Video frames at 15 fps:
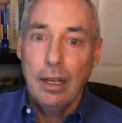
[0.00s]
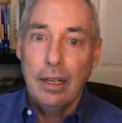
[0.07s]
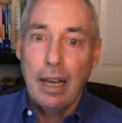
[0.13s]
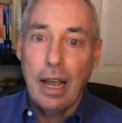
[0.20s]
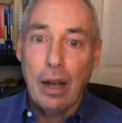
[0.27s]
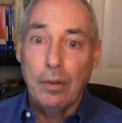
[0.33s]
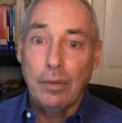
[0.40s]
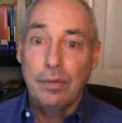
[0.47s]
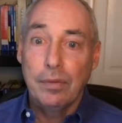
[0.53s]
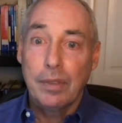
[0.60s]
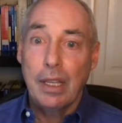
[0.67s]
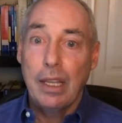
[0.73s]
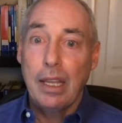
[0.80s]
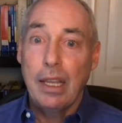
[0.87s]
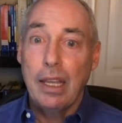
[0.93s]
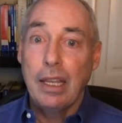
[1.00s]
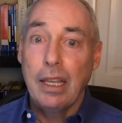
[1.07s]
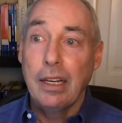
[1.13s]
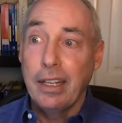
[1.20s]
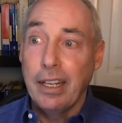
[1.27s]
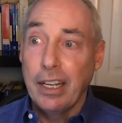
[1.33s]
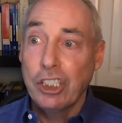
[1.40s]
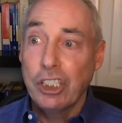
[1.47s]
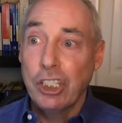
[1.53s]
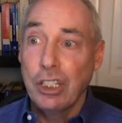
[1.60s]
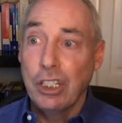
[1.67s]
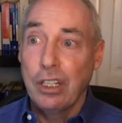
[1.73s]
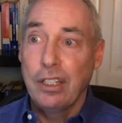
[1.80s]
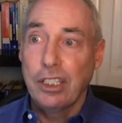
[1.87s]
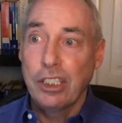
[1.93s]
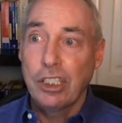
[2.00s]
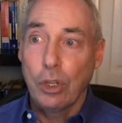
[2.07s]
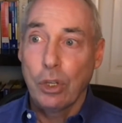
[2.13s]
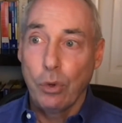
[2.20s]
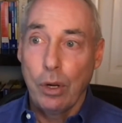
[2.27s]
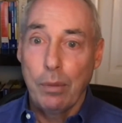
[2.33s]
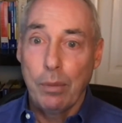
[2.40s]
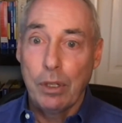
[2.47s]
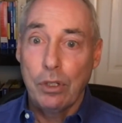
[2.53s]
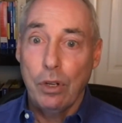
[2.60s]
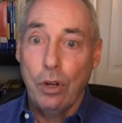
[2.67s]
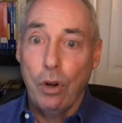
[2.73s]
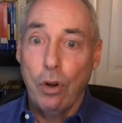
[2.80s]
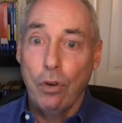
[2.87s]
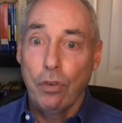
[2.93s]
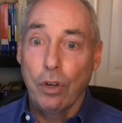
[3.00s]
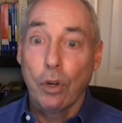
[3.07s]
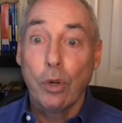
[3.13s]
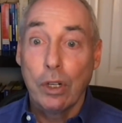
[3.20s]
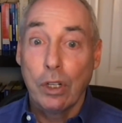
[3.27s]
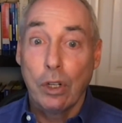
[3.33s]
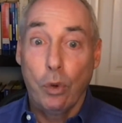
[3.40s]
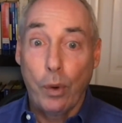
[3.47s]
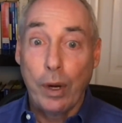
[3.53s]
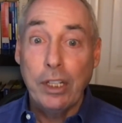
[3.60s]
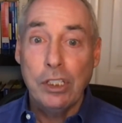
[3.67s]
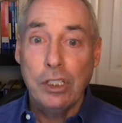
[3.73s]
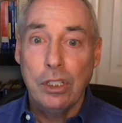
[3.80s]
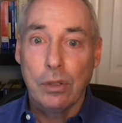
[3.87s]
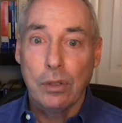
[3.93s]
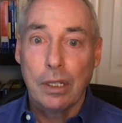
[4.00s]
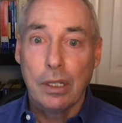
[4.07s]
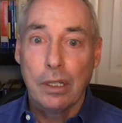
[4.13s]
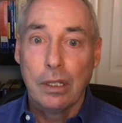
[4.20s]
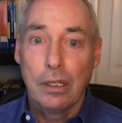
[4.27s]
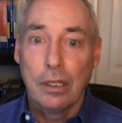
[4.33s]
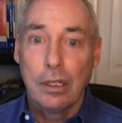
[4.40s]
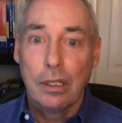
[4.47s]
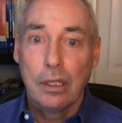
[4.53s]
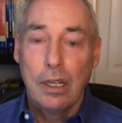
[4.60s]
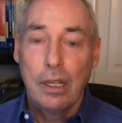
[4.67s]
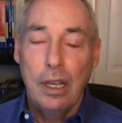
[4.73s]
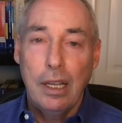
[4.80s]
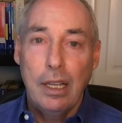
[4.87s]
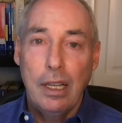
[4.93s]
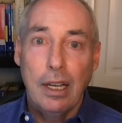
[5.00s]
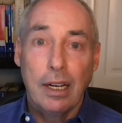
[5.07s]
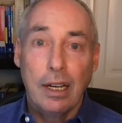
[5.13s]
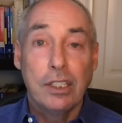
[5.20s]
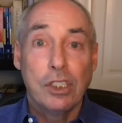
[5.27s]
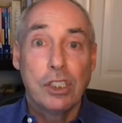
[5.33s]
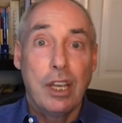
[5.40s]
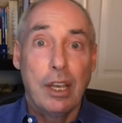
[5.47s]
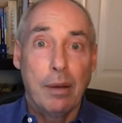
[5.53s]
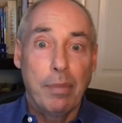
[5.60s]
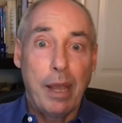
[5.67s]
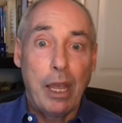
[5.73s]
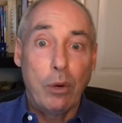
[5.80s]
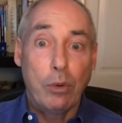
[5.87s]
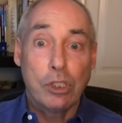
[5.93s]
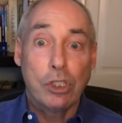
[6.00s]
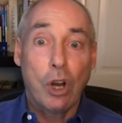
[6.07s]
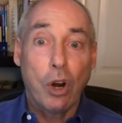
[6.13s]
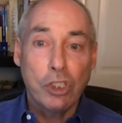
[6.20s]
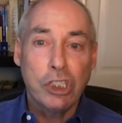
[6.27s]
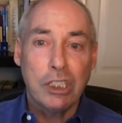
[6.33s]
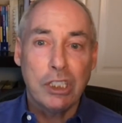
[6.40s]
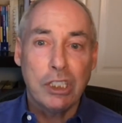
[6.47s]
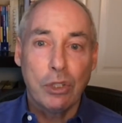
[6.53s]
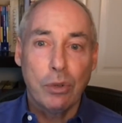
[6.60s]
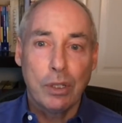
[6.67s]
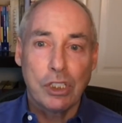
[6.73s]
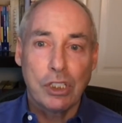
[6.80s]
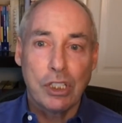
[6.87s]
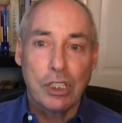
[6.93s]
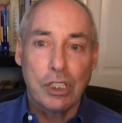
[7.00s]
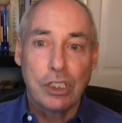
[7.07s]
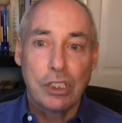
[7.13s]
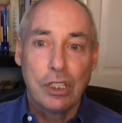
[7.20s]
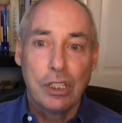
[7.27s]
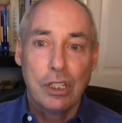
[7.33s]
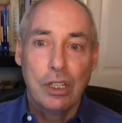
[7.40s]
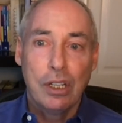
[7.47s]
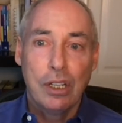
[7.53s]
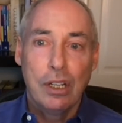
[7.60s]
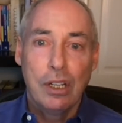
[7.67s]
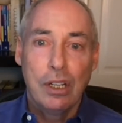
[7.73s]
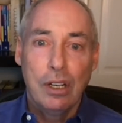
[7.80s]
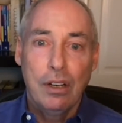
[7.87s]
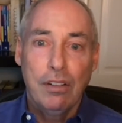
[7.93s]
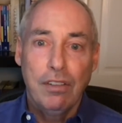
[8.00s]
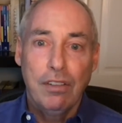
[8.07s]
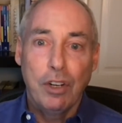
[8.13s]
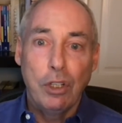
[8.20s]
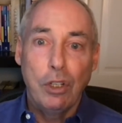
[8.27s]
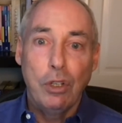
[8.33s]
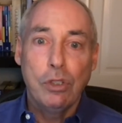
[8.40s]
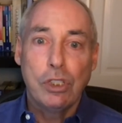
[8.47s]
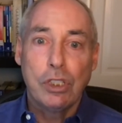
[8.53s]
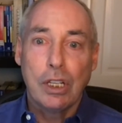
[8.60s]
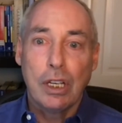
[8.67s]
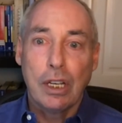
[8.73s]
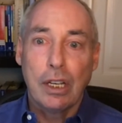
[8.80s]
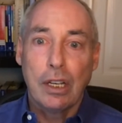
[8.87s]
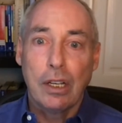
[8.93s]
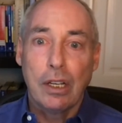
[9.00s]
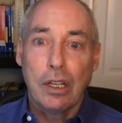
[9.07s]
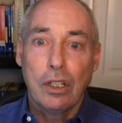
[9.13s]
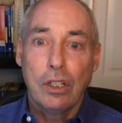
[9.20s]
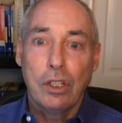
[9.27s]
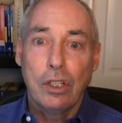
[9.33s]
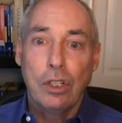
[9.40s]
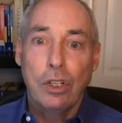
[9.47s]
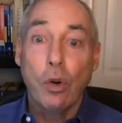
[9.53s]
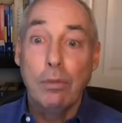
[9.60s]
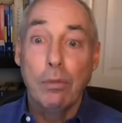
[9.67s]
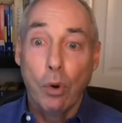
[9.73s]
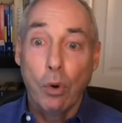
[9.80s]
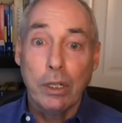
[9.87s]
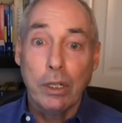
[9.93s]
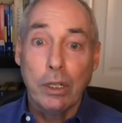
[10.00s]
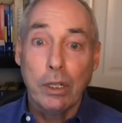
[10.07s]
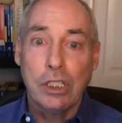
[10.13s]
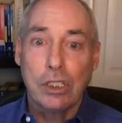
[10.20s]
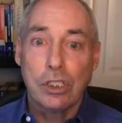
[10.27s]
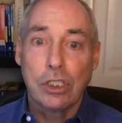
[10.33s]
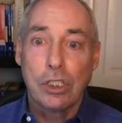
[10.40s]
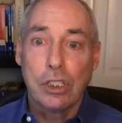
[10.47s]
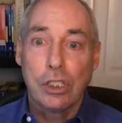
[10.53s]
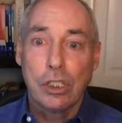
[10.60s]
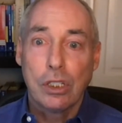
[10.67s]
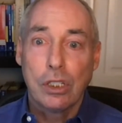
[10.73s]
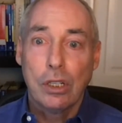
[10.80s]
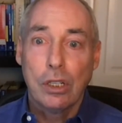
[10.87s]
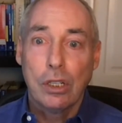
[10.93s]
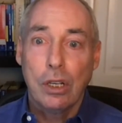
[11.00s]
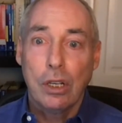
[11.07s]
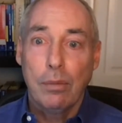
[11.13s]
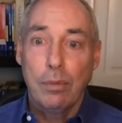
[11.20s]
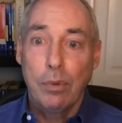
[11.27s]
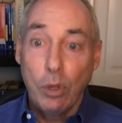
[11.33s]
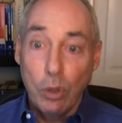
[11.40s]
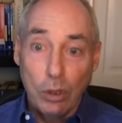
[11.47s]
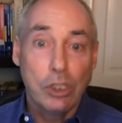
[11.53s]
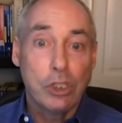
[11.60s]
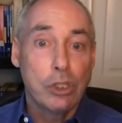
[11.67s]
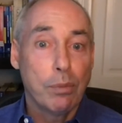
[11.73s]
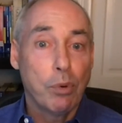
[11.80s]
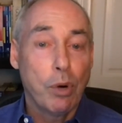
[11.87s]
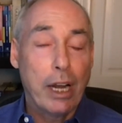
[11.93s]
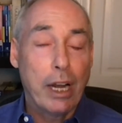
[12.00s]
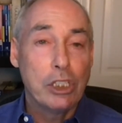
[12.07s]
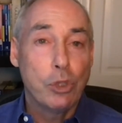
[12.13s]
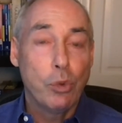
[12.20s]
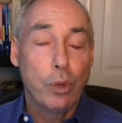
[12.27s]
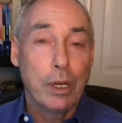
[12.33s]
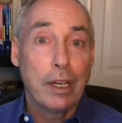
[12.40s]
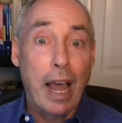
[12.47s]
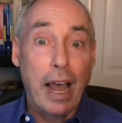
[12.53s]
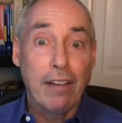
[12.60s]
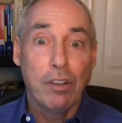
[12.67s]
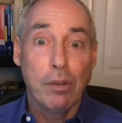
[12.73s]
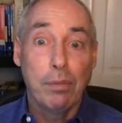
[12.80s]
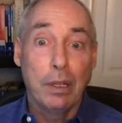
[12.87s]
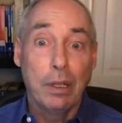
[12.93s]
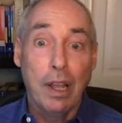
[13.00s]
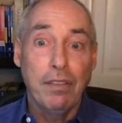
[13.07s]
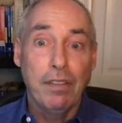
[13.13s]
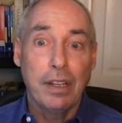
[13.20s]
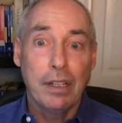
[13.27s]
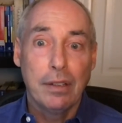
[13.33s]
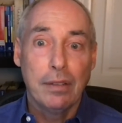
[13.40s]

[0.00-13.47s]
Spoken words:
Now, in addition to the disagreement over critical race theory, Youngkin's campaign was harshly criticized for using Toni Morrison's Pulitzer Prize-winning novel Beloved